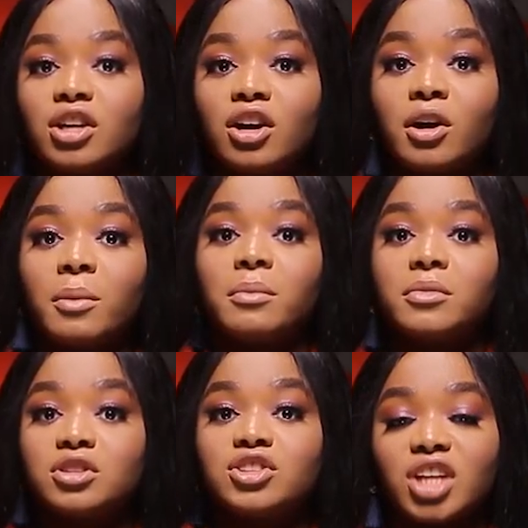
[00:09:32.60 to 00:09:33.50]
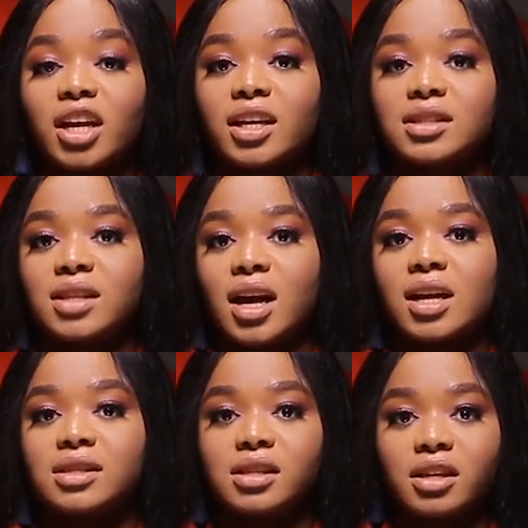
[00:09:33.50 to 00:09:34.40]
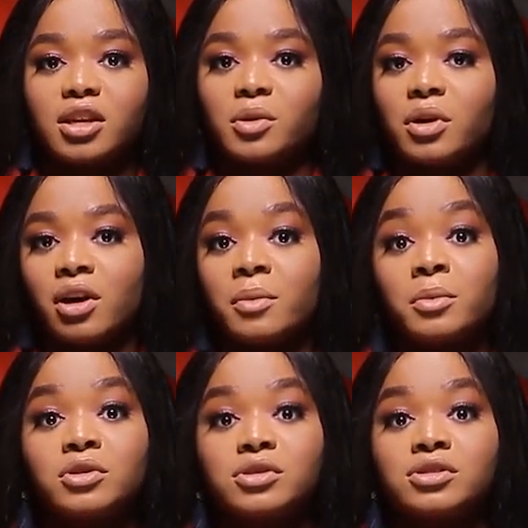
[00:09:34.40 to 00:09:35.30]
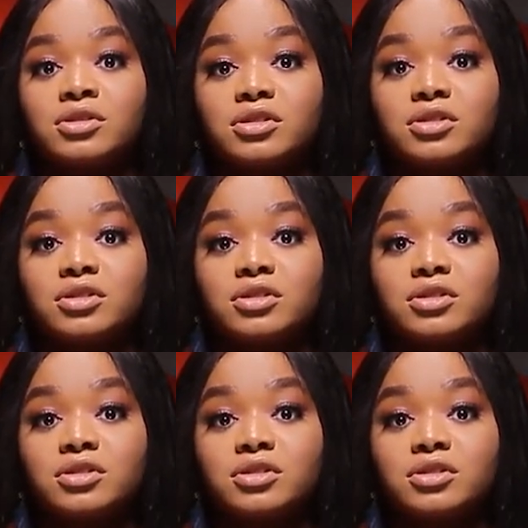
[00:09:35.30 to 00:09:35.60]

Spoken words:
a jacket that has elbow